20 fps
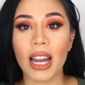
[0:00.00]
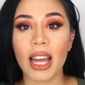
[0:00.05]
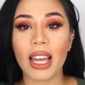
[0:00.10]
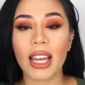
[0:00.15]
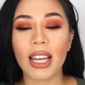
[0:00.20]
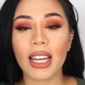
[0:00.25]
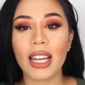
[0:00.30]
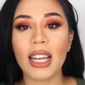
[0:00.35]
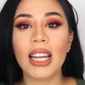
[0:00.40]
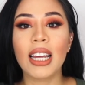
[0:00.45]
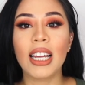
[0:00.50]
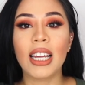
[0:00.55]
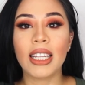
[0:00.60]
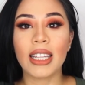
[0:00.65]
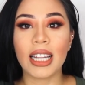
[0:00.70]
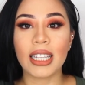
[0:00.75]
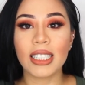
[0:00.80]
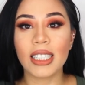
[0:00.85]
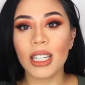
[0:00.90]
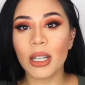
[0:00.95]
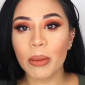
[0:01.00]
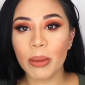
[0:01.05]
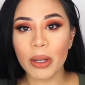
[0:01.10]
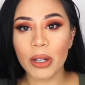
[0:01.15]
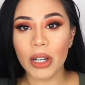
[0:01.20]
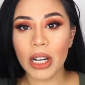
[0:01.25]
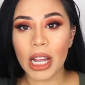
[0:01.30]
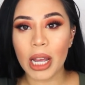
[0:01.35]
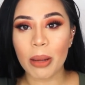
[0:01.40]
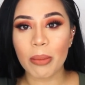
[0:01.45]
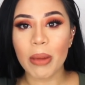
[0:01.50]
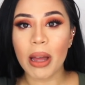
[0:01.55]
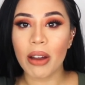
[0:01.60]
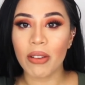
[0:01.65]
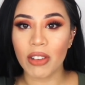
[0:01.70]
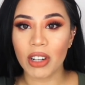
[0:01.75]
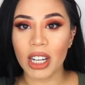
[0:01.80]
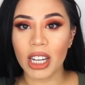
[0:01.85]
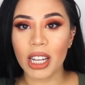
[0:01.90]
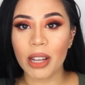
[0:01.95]
like, that's gonna be her name,
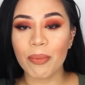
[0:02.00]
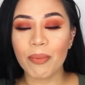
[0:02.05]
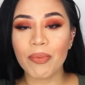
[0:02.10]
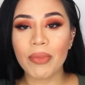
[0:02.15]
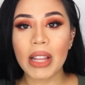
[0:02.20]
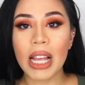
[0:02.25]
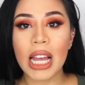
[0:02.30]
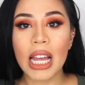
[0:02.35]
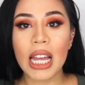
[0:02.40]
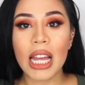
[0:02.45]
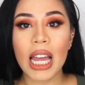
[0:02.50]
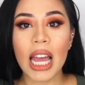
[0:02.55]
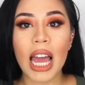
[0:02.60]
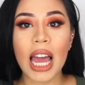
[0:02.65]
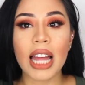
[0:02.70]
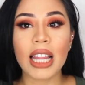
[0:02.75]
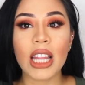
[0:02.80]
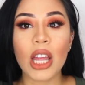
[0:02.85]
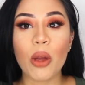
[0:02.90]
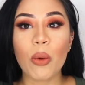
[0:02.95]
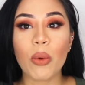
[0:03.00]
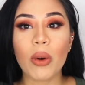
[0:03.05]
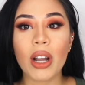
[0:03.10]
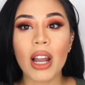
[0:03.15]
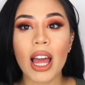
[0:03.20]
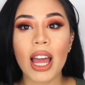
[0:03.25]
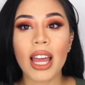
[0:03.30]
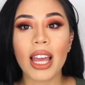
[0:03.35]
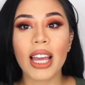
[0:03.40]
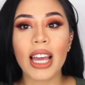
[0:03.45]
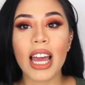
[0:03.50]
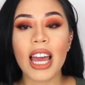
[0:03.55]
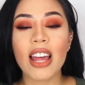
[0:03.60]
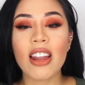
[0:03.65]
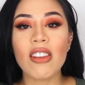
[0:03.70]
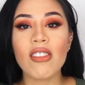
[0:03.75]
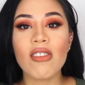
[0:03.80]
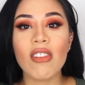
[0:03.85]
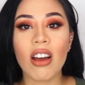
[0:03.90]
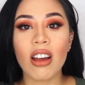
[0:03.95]
Everly. And they were like,
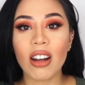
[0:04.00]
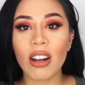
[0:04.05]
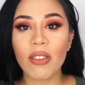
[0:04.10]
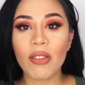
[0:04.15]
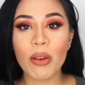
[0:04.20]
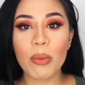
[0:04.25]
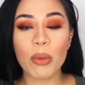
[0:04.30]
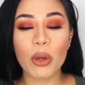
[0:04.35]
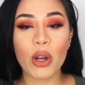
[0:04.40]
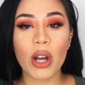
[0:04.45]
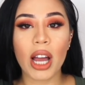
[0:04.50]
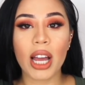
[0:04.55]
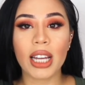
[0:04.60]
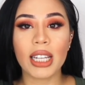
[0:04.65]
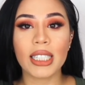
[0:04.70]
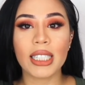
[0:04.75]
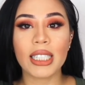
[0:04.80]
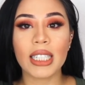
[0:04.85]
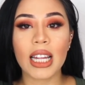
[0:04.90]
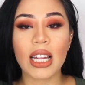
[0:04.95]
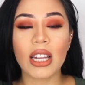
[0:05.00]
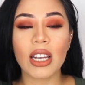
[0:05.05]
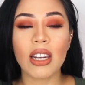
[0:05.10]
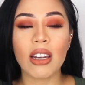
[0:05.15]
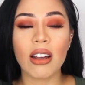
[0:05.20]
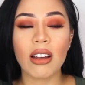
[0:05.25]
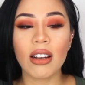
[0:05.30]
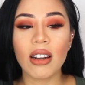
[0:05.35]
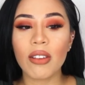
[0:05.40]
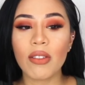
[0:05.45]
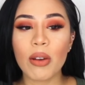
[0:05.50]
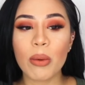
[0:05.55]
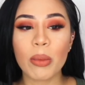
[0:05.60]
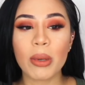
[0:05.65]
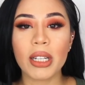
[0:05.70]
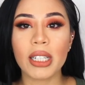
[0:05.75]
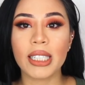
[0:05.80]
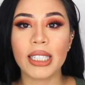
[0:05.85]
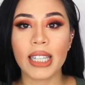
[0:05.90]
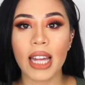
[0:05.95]
none of them, you guys, none of them
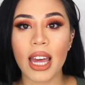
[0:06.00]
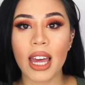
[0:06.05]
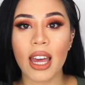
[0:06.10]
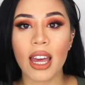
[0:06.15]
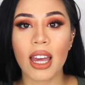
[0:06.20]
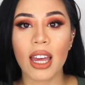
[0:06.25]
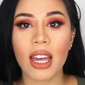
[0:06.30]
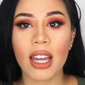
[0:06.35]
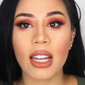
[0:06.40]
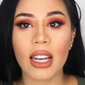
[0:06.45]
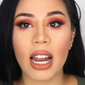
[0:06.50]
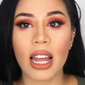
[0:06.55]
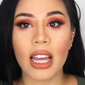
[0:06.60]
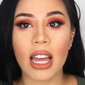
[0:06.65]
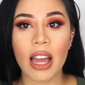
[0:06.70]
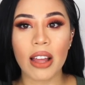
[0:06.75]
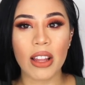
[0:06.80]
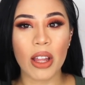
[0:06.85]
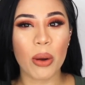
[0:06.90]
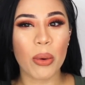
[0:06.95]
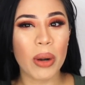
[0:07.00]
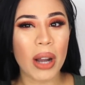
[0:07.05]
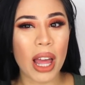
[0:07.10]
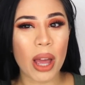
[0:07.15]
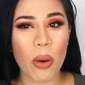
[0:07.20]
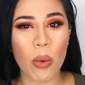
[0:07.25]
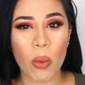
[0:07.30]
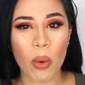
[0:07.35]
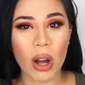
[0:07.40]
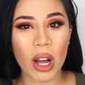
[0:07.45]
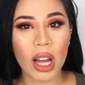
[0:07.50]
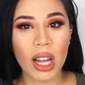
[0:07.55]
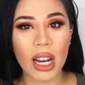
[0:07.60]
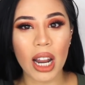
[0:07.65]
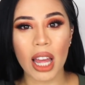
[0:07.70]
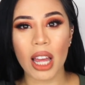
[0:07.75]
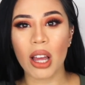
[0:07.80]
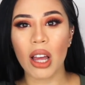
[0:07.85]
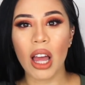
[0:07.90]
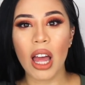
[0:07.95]
could say it. Like, they were like, what?
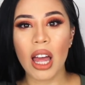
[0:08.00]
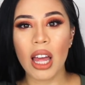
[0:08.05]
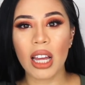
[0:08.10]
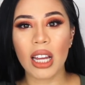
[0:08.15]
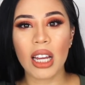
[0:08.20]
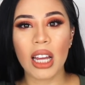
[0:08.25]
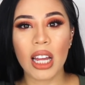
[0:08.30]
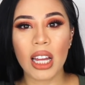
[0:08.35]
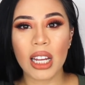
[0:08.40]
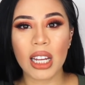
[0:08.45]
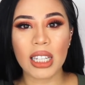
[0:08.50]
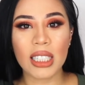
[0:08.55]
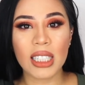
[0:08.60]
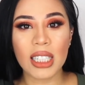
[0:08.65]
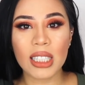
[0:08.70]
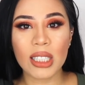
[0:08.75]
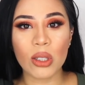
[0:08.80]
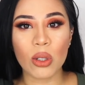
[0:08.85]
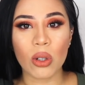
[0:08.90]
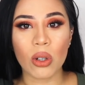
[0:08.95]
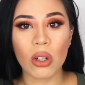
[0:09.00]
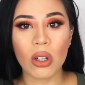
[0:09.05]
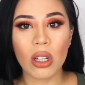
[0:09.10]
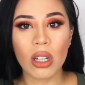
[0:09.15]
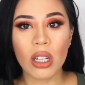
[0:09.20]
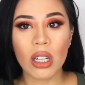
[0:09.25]
Like, ¿qué es eso?